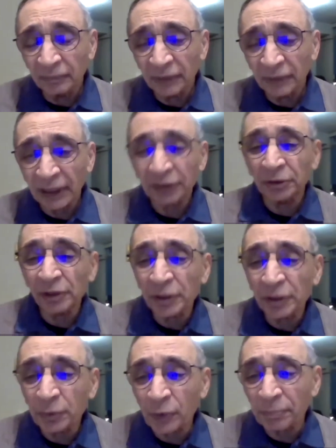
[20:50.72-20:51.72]
Actually,
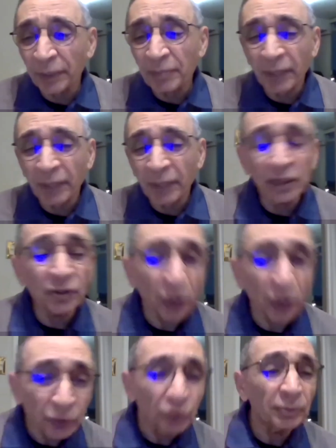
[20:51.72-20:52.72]
you would pay money not
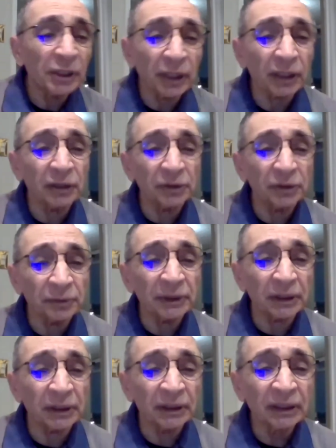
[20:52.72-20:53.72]
to be taken to it.
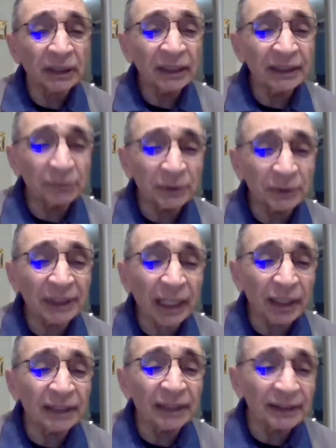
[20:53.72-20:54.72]

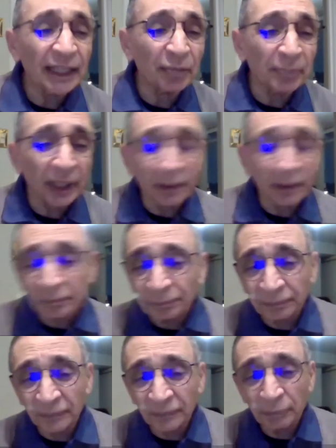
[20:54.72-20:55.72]
It's that bad.
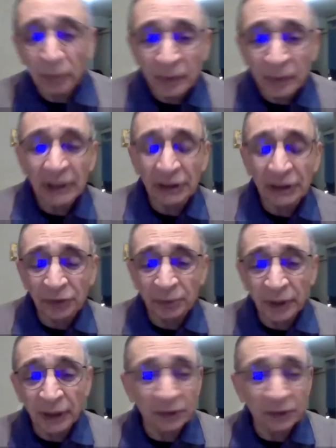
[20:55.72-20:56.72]
Probably is
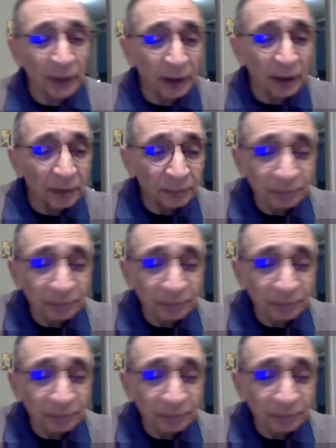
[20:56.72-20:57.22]
today as well.